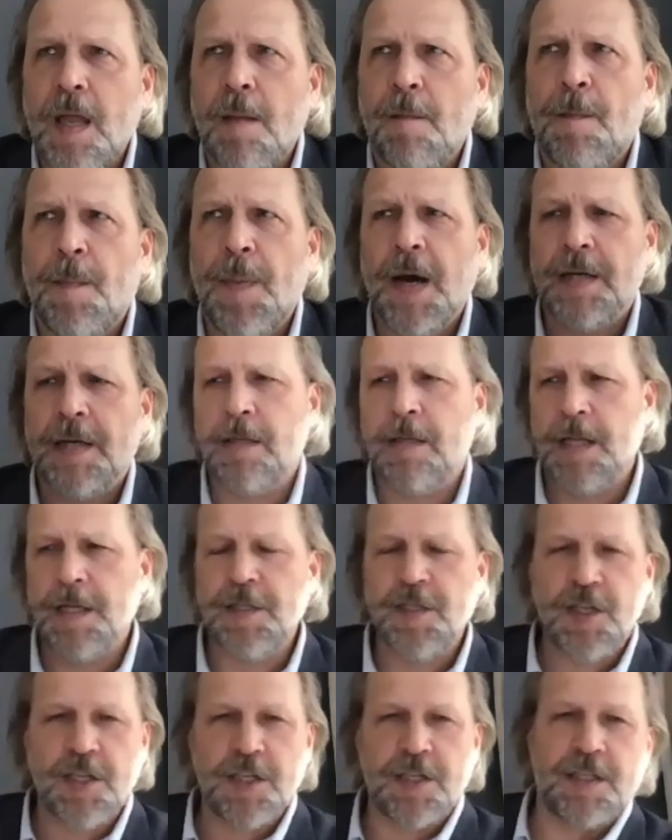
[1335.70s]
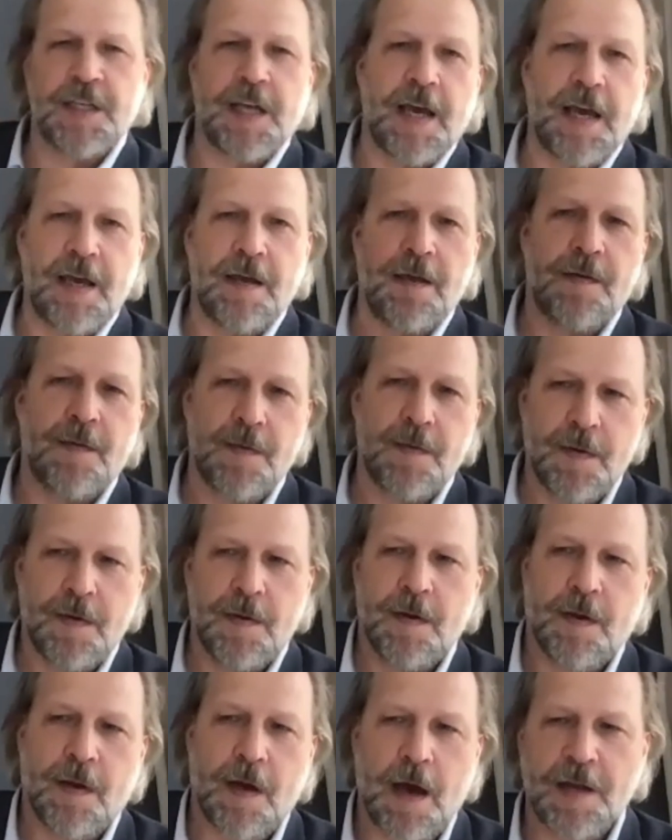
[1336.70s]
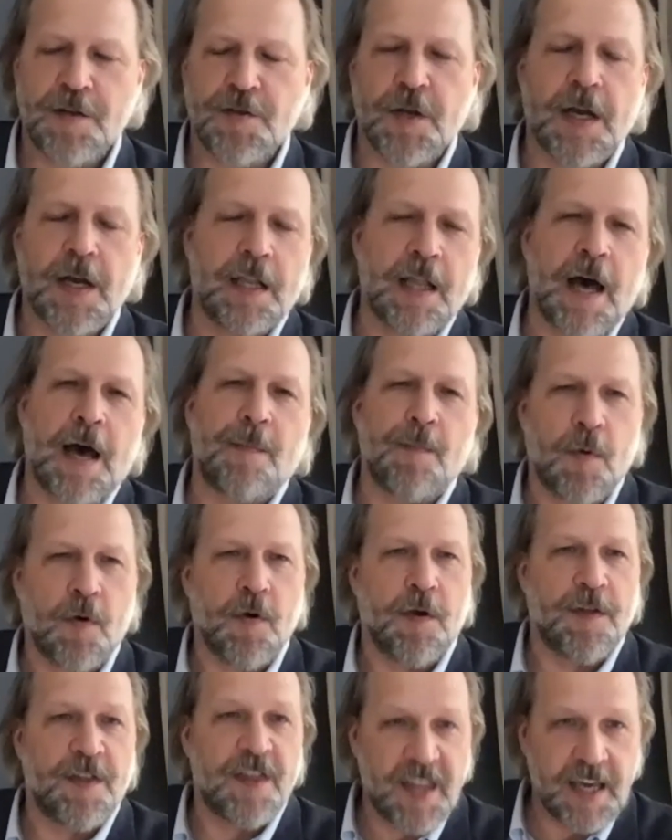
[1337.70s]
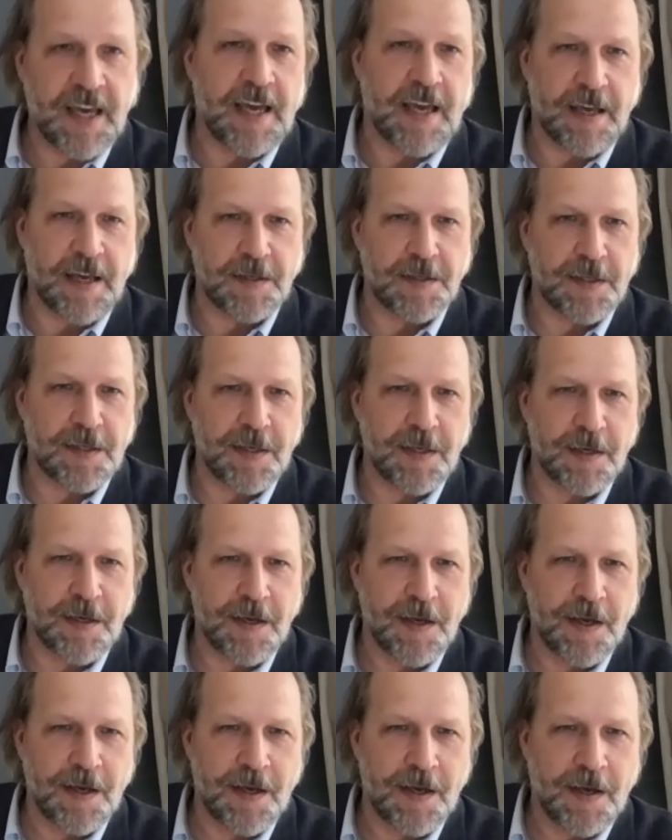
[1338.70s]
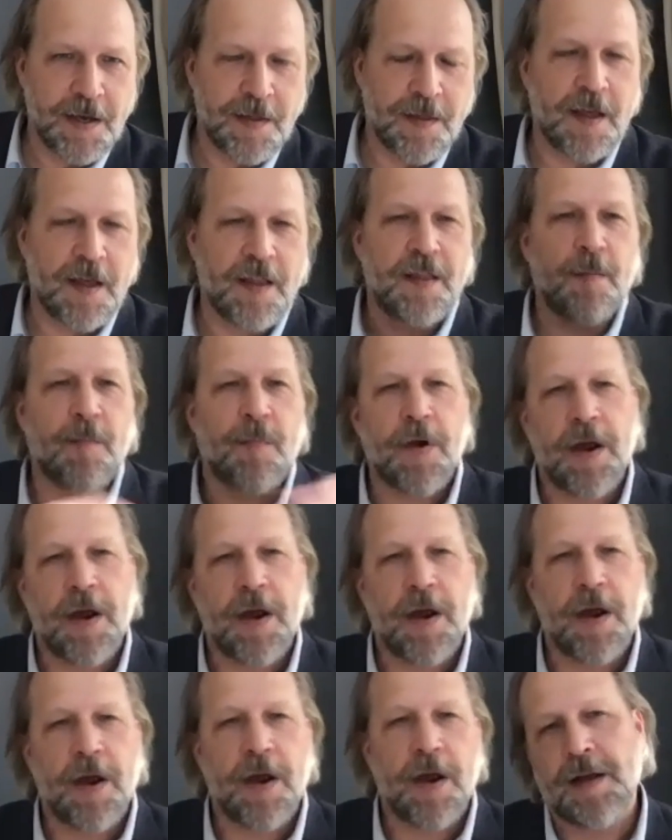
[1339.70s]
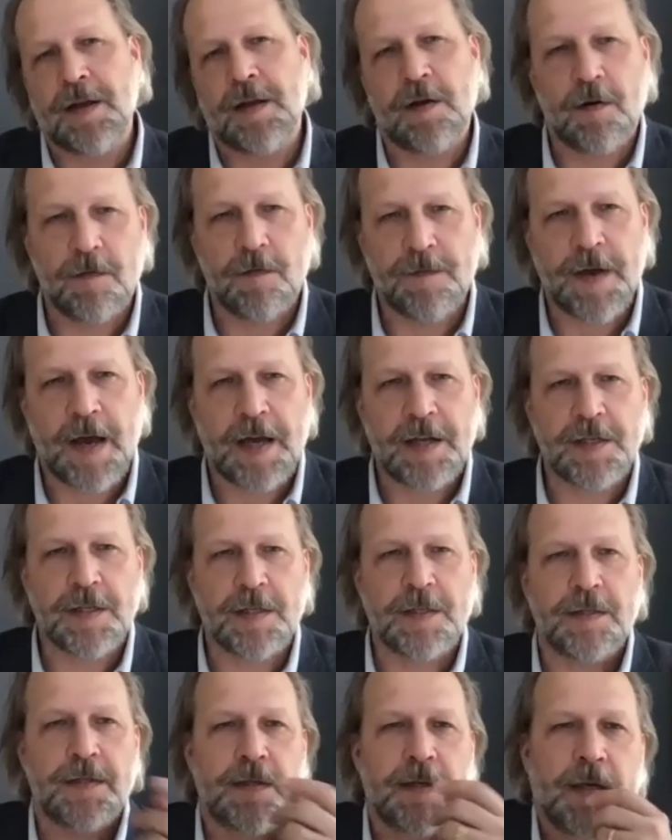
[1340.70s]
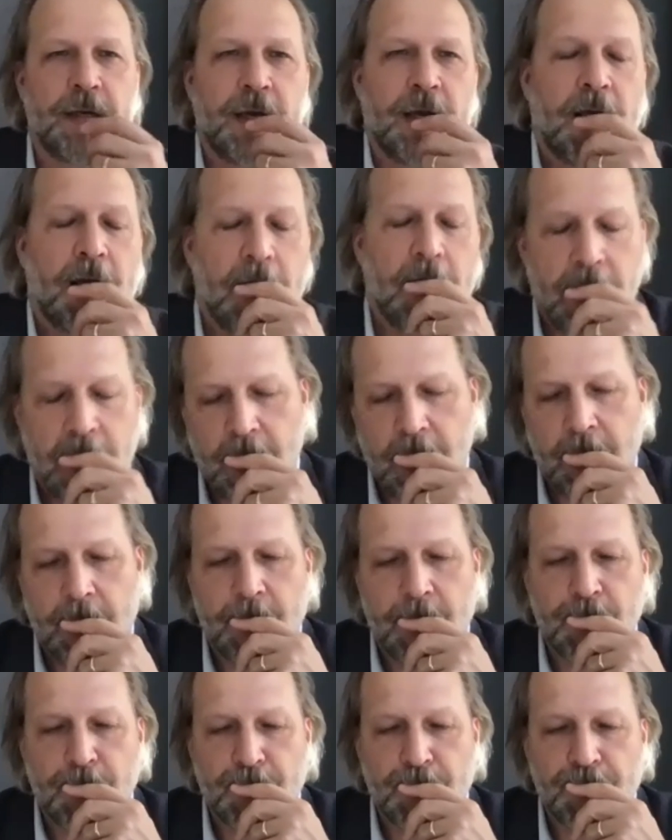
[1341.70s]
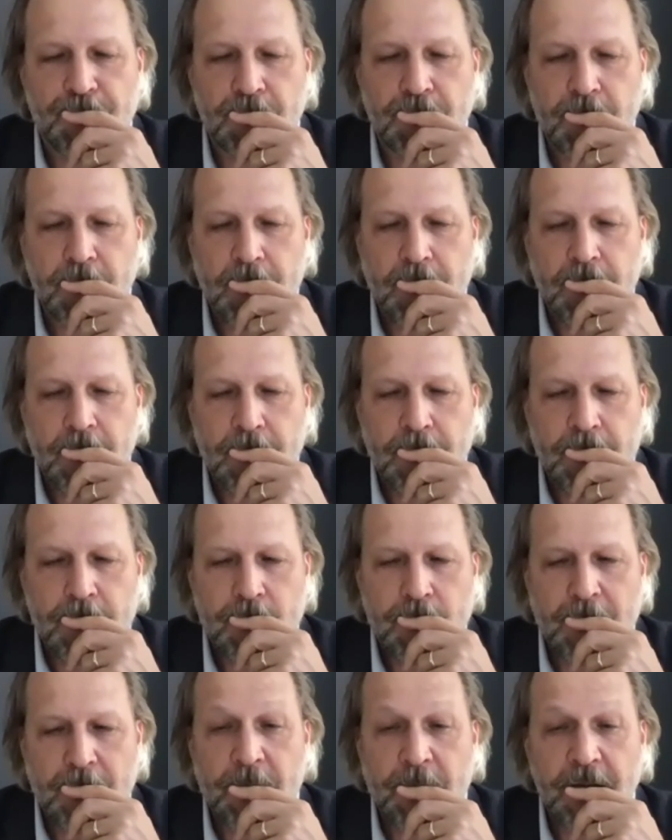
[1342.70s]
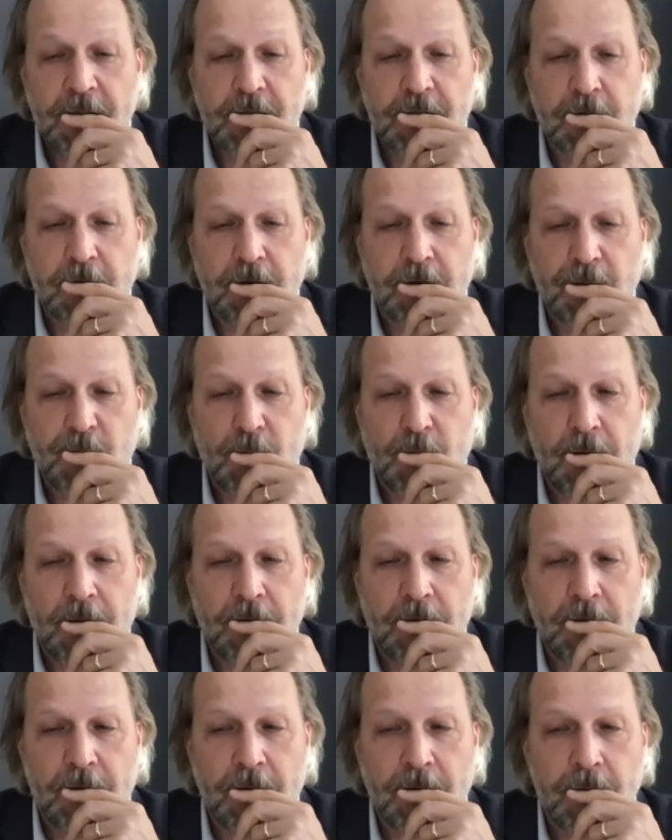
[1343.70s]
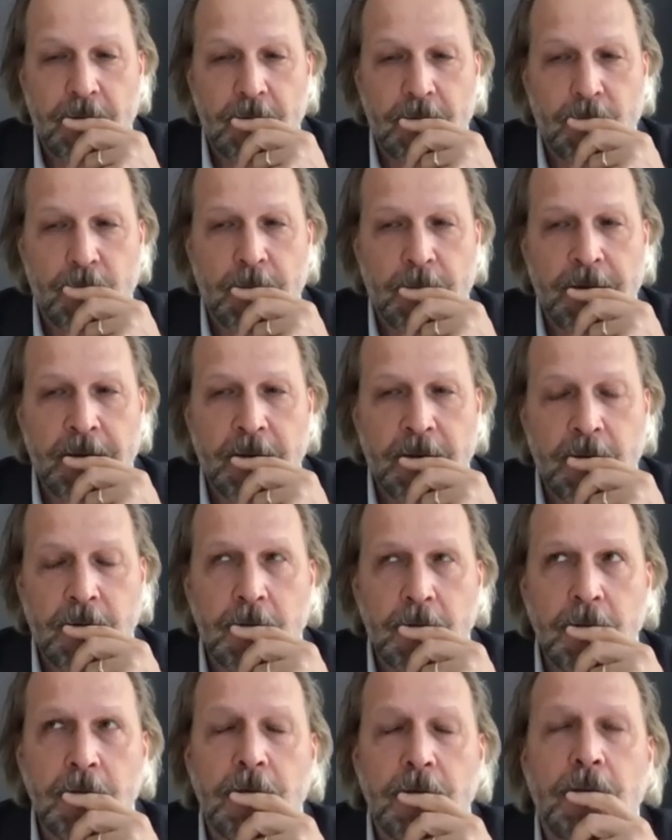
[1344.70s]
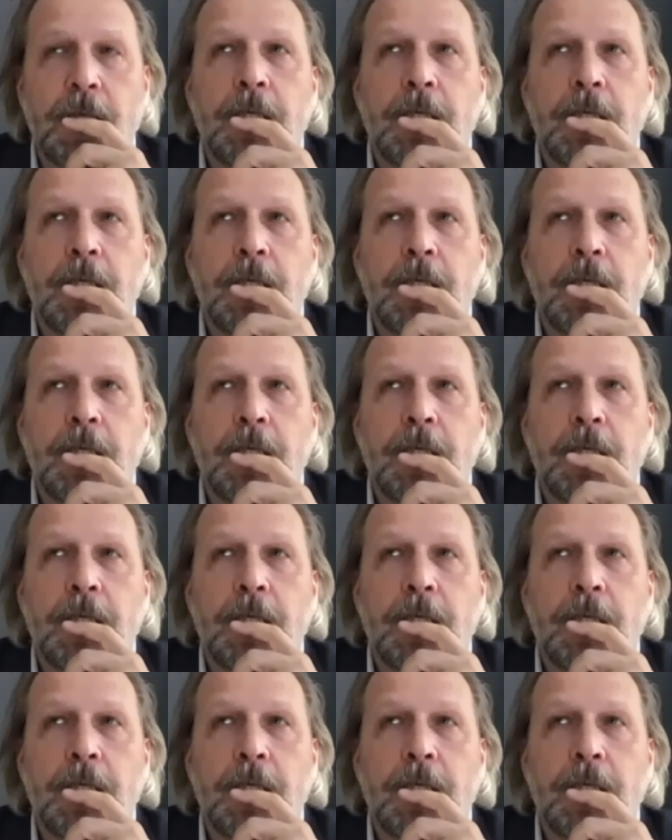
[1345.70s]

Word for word: but let's just say I drink a lot more of these than the brandy old fashions. What makes a good one? Well,